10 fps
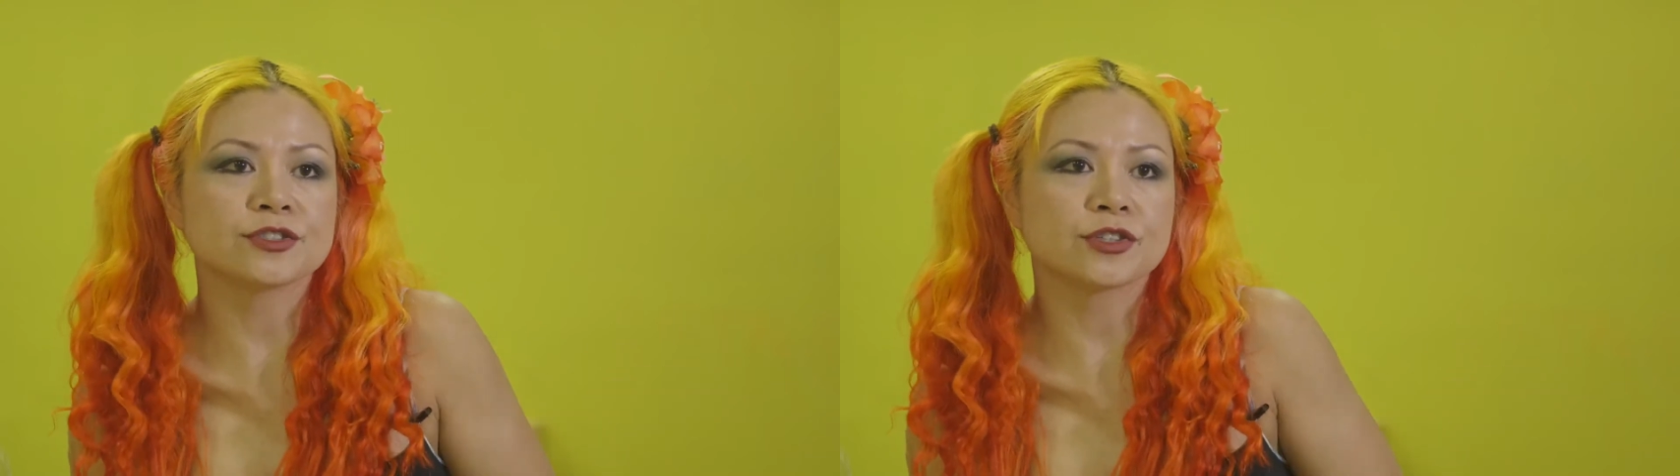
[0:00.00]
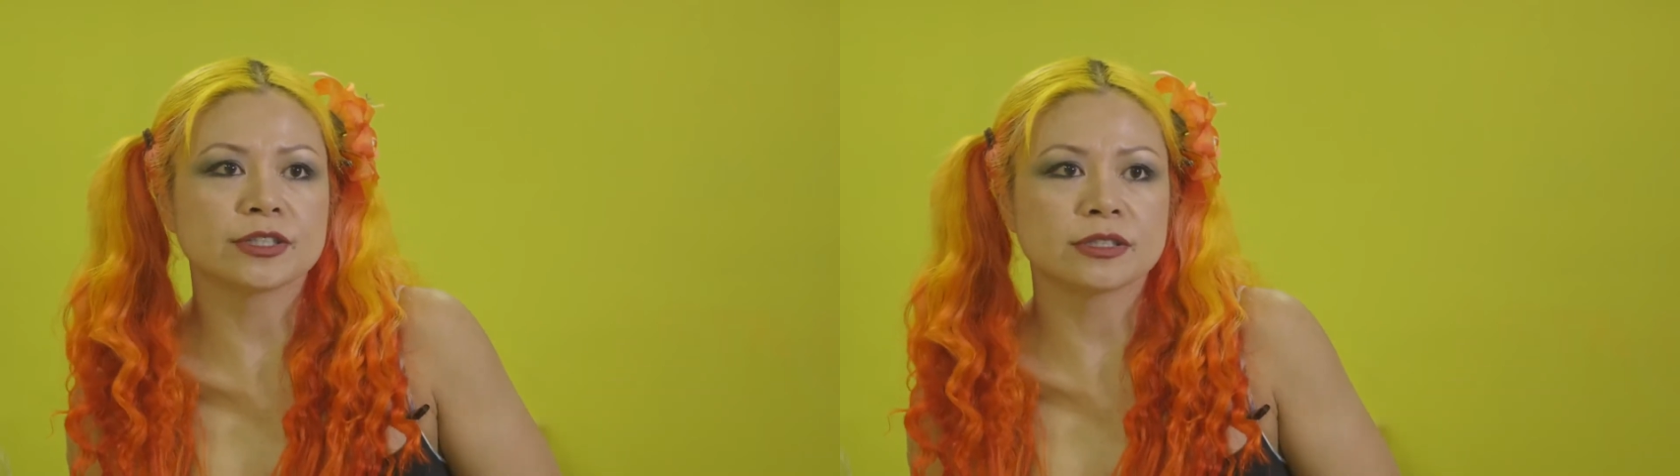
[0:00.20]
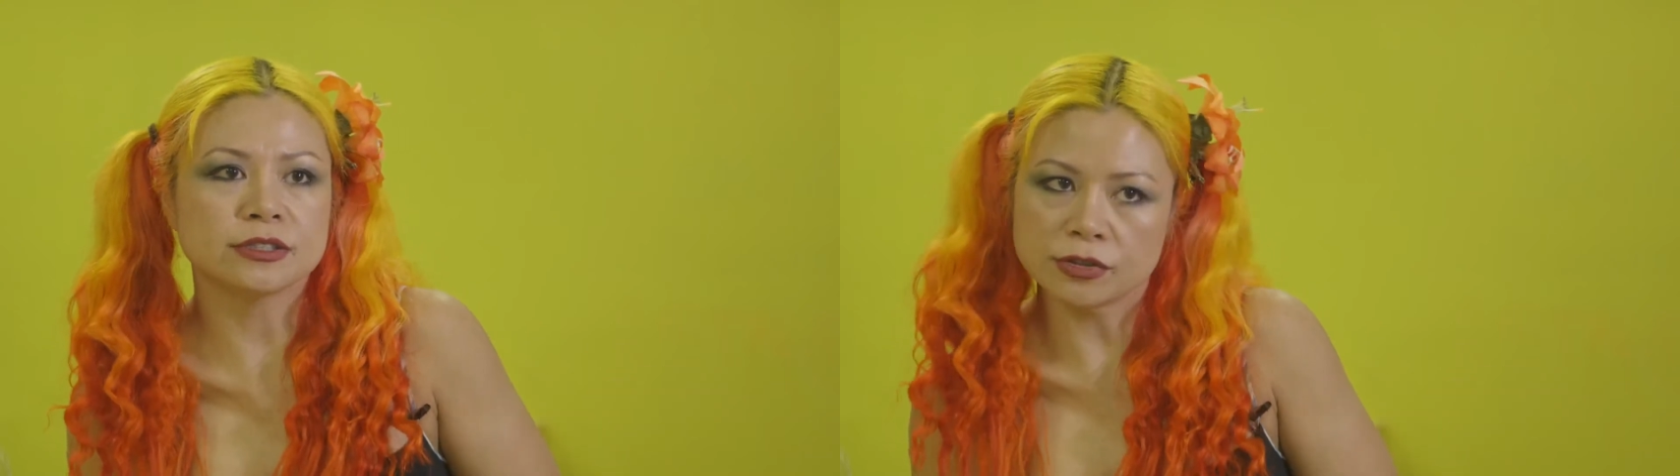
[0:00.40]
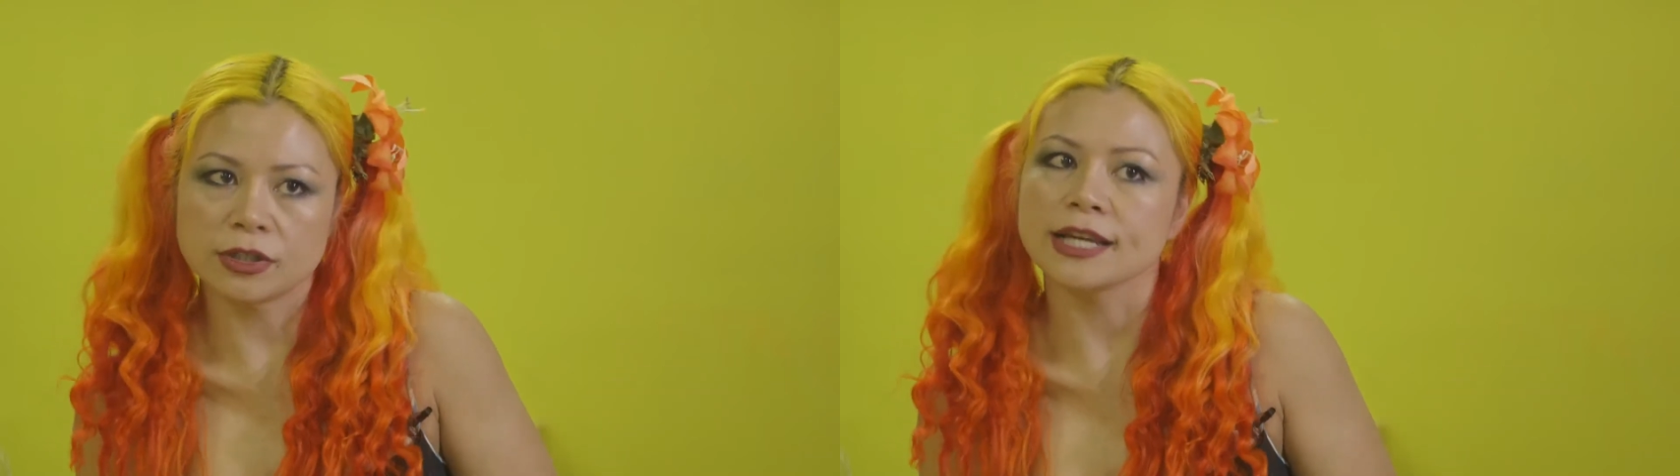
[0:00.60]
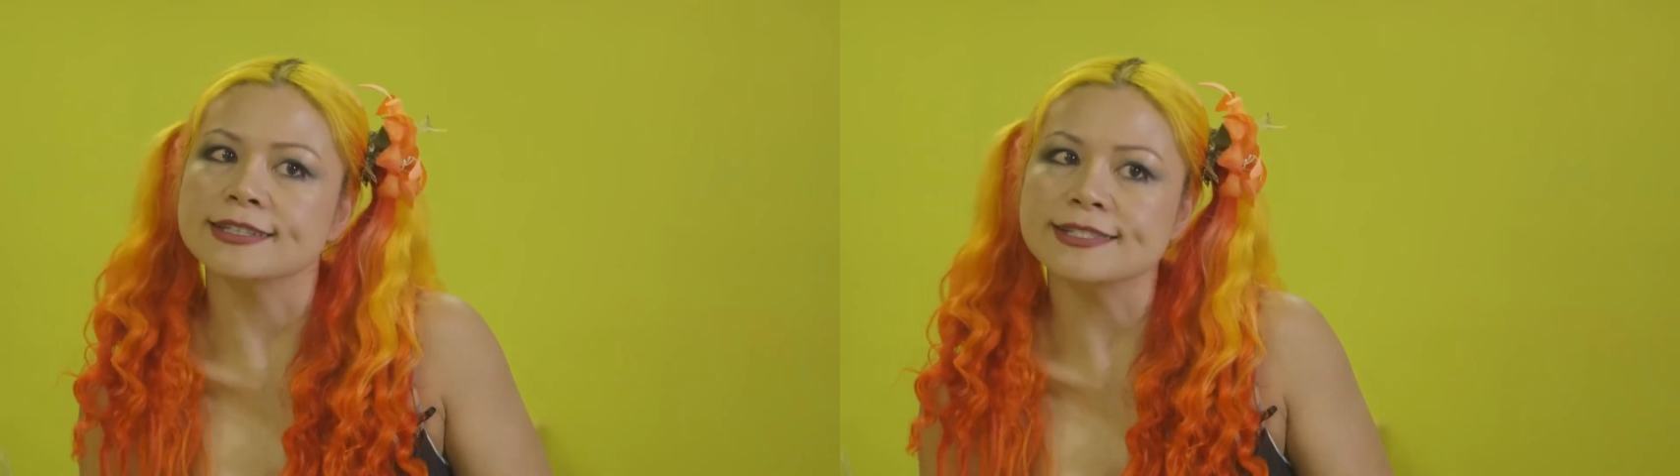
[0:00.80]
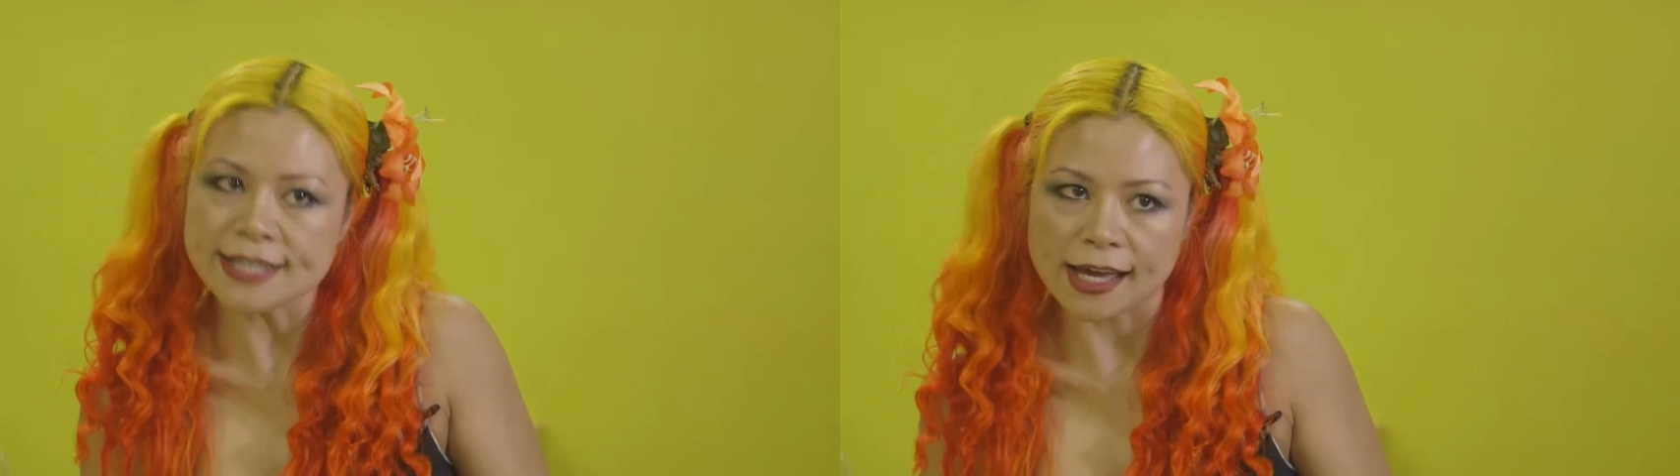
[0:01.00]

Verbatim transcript: start as early as